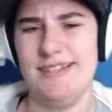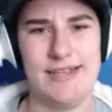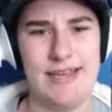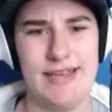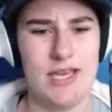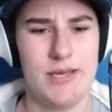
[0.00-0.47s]
I
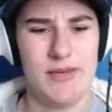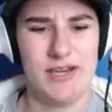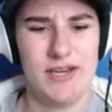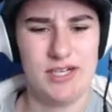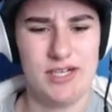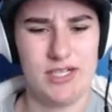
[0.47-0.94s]
need to do that
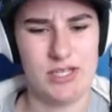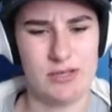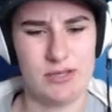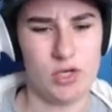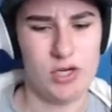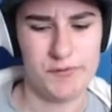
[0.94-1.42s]
more often.
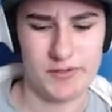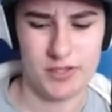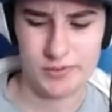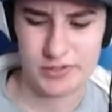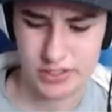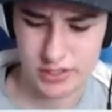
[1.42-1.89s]
I wish I could
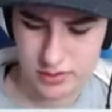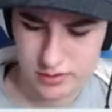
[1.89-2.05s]
just do that